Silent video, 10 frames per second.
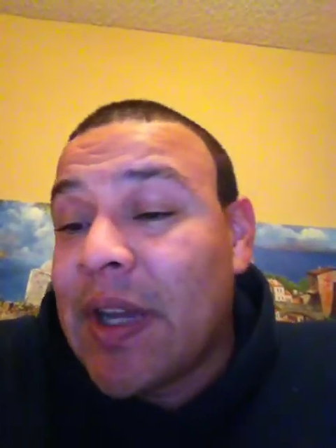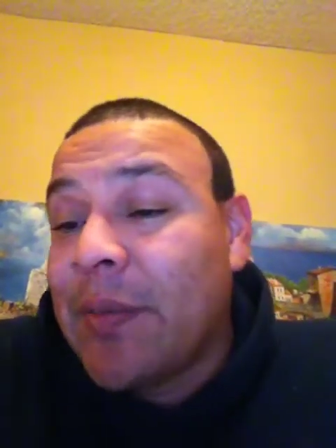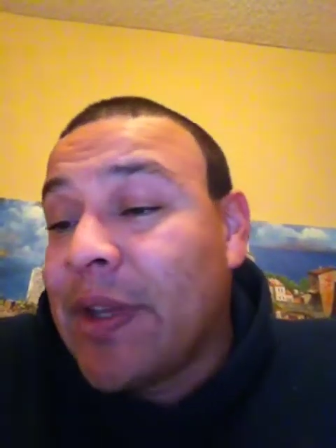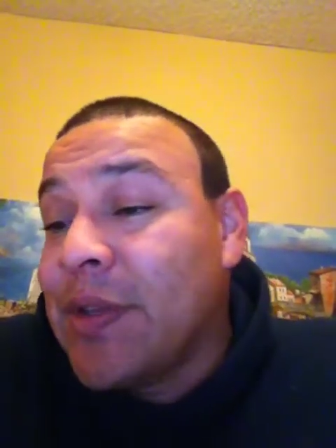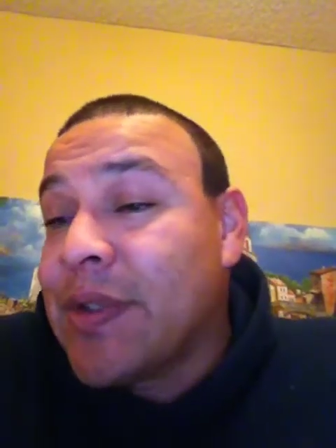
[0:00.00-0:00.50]
I've
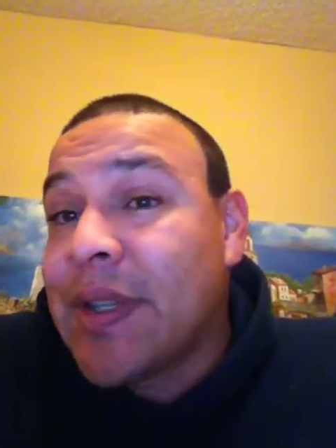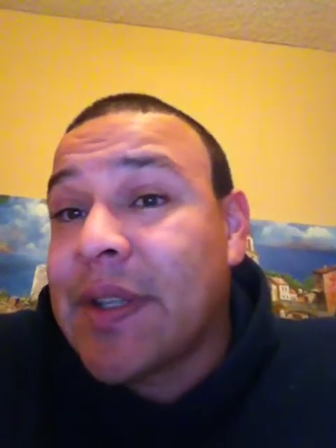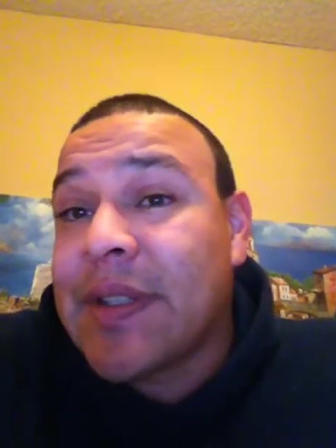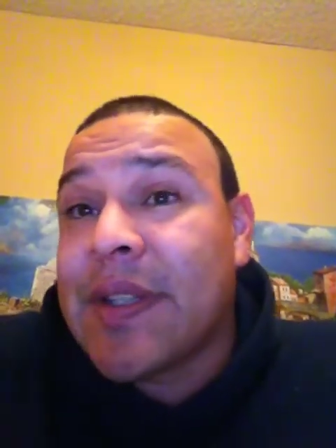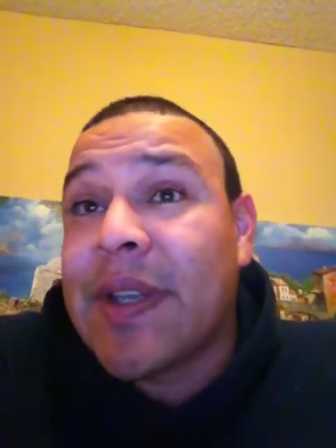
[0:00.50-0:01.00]
been using
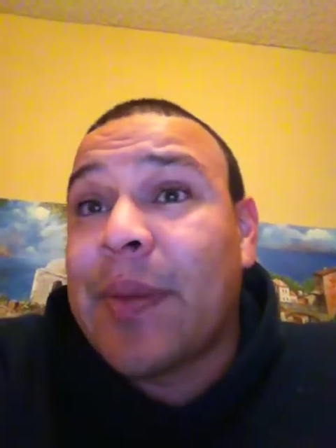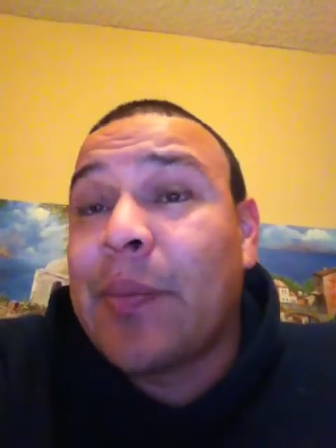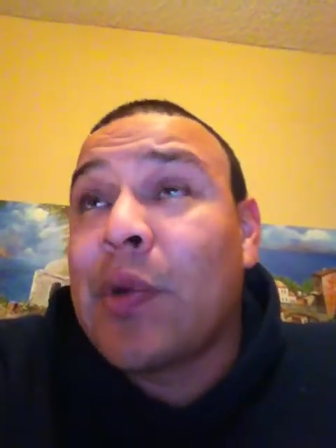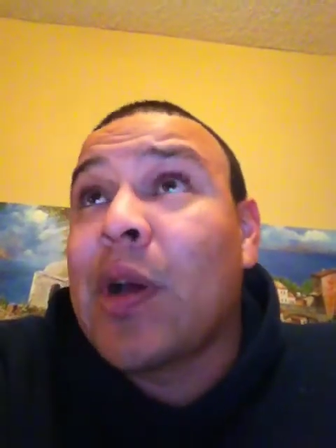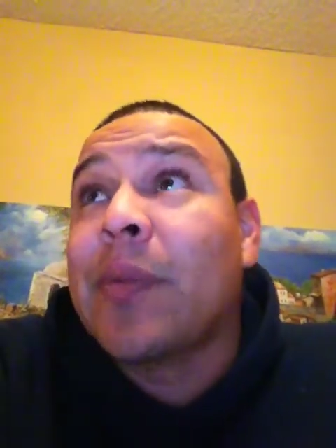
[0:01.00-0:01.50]
this thing
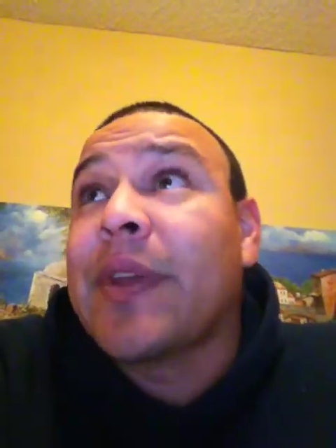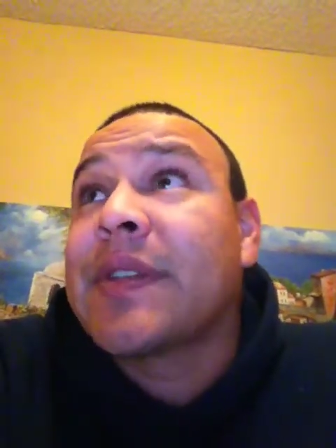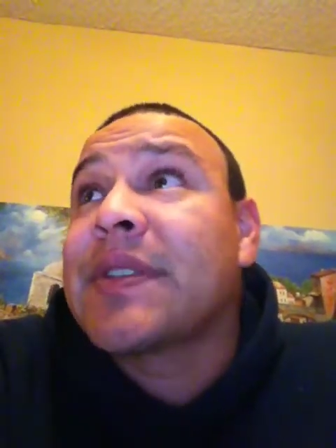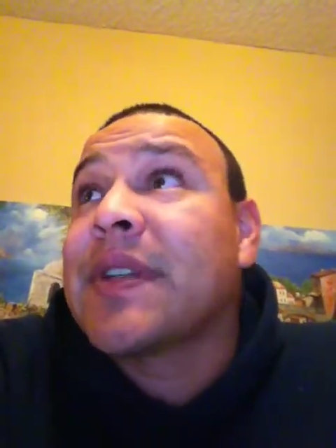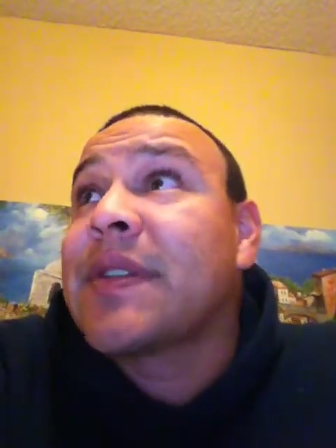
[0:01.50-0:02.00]
probably
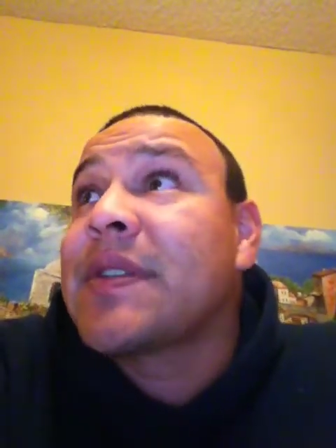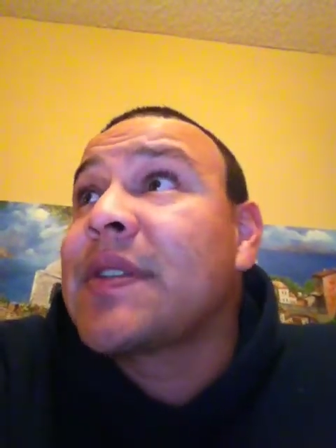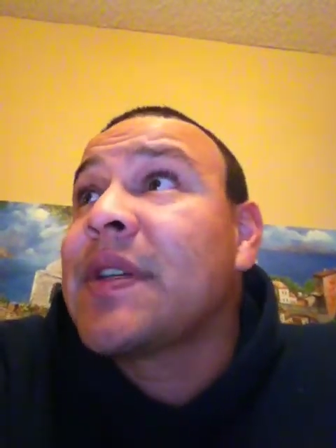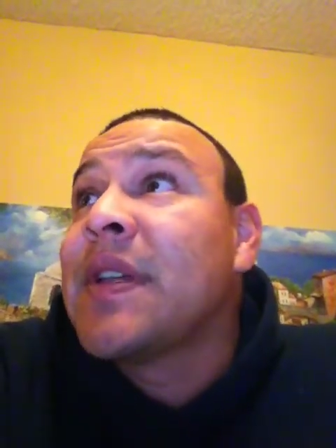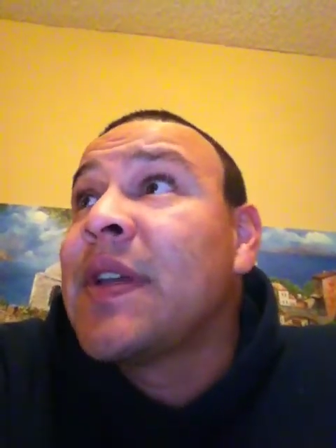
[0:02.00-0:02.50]

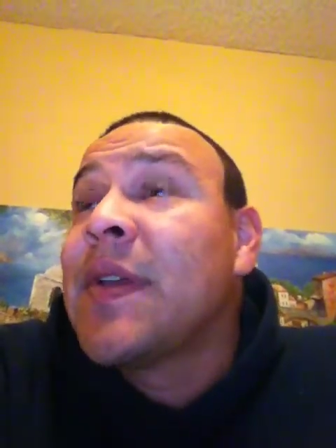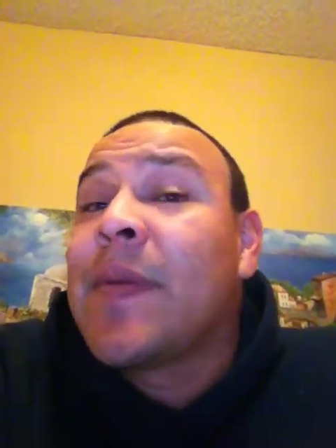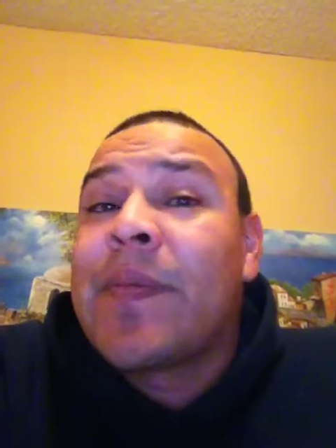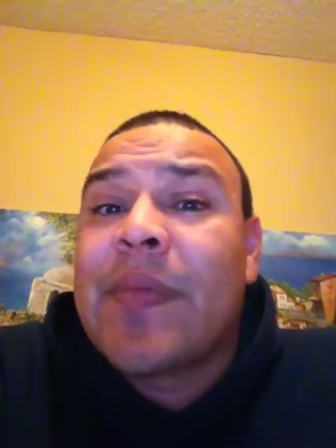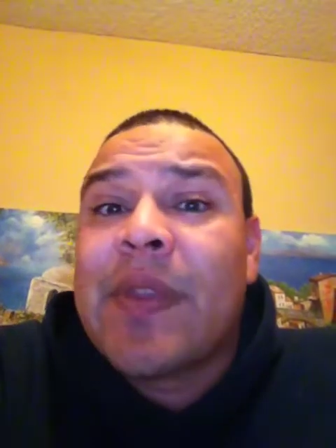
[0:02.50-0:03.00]
since
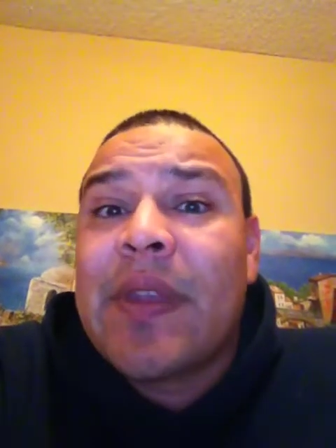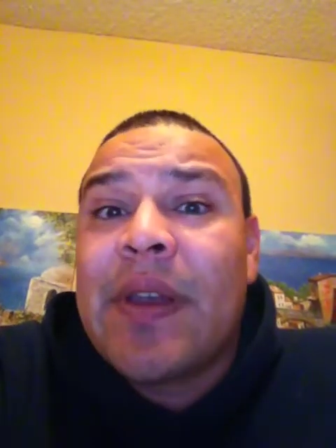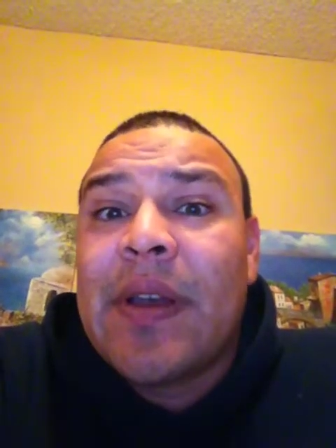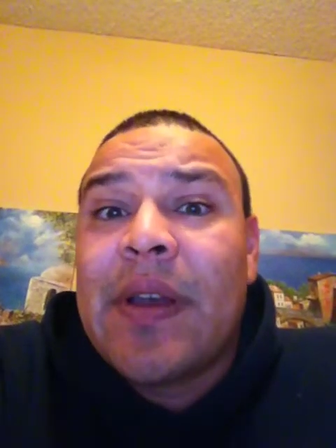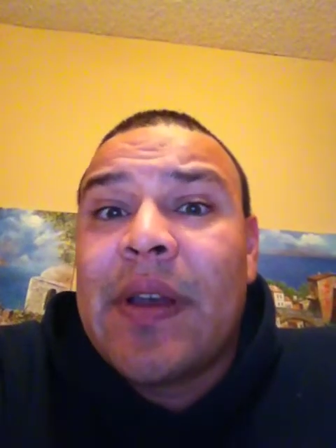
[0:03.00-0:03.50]

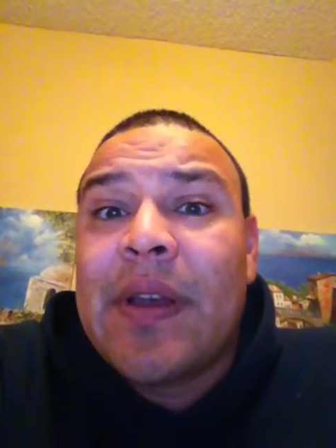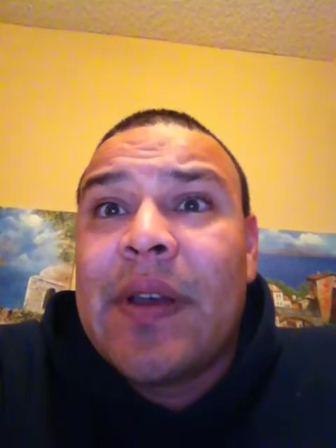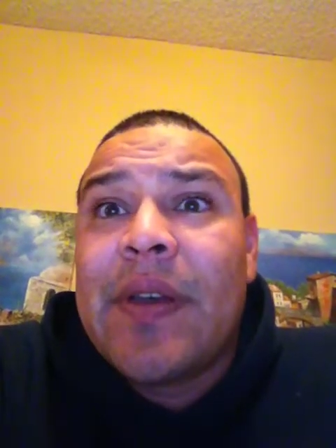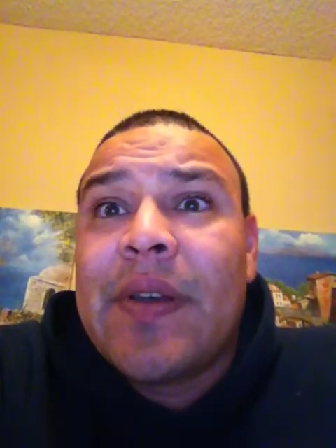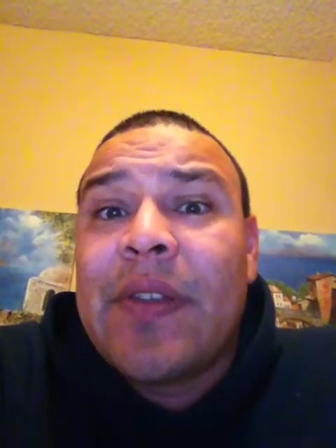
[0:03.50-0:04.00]

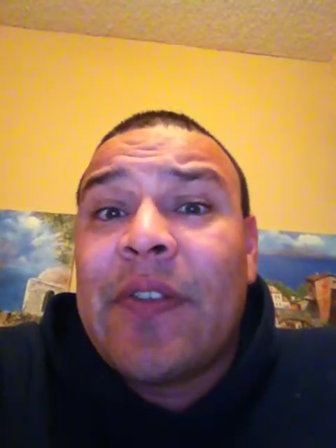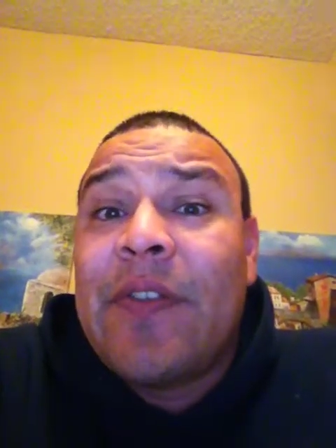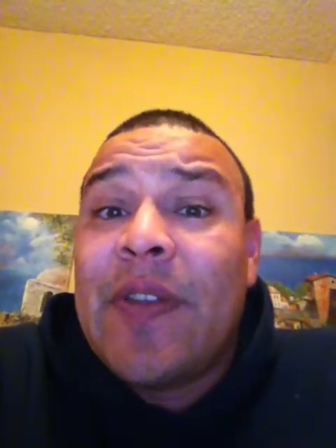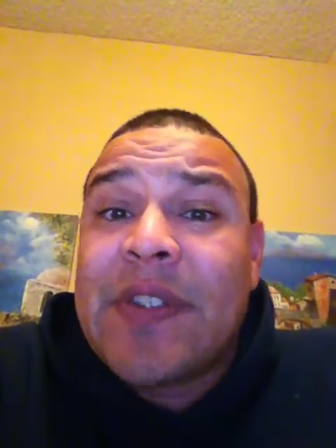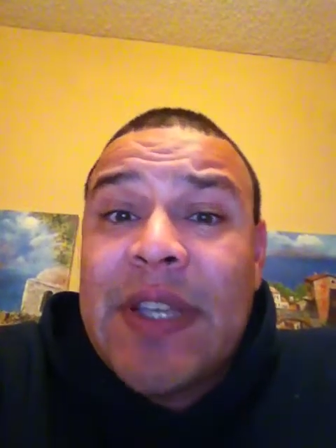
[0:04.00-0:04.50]
the
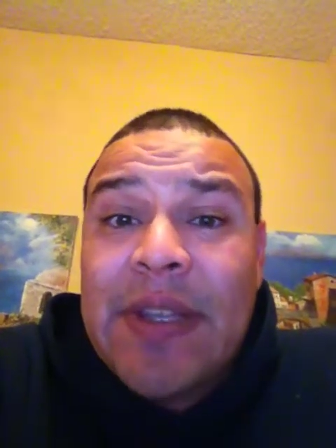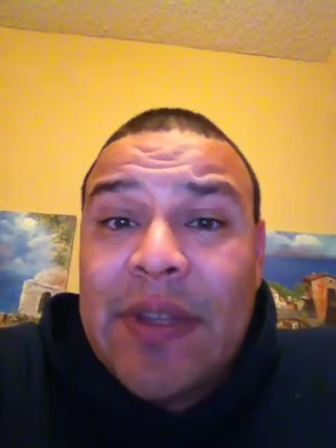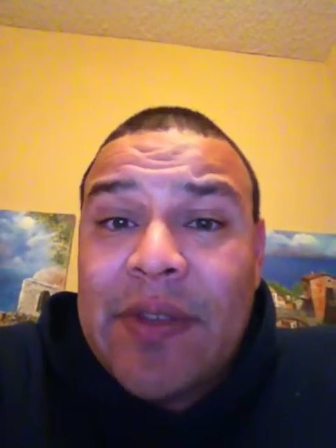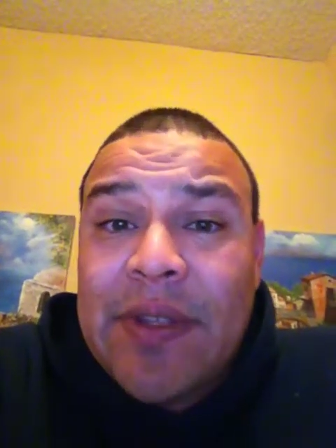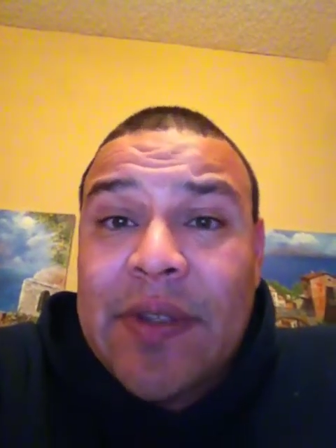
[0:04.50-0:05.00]

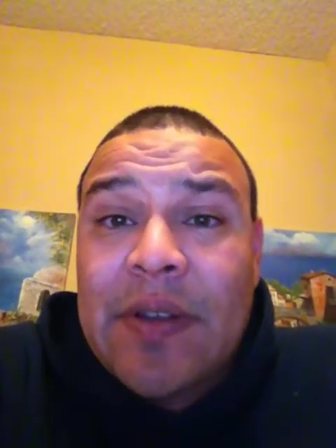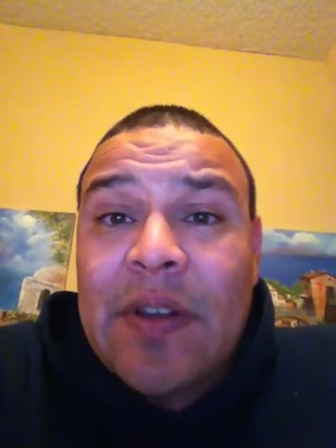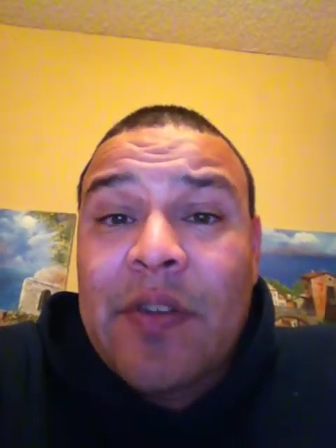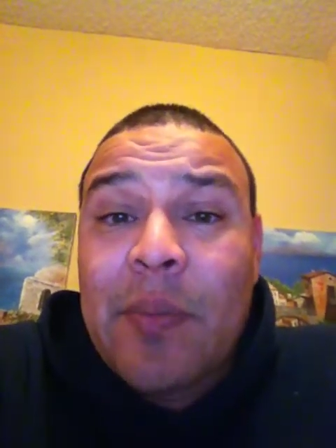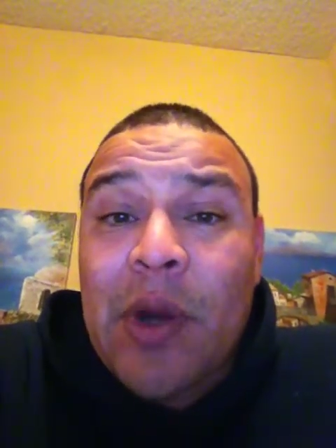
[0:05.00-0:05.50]
15th
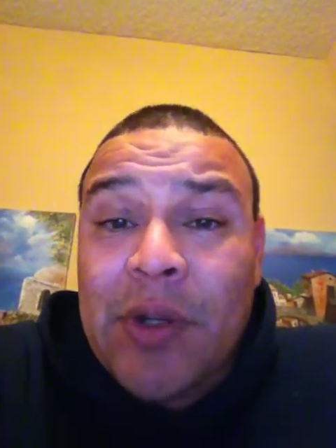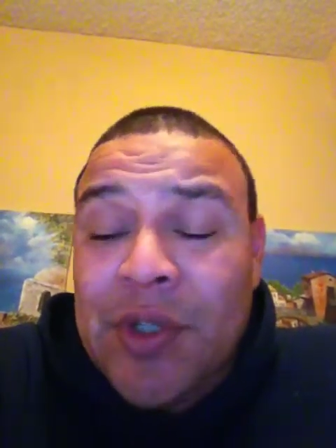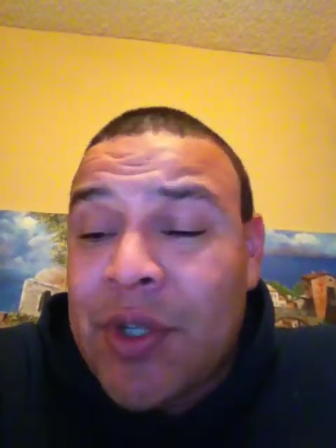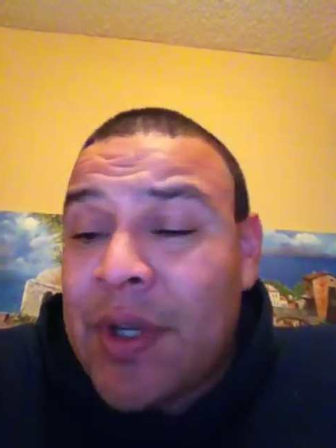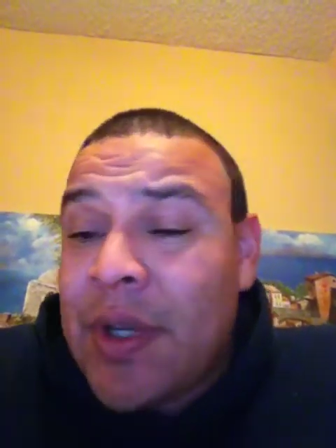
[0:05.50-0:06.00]
of March.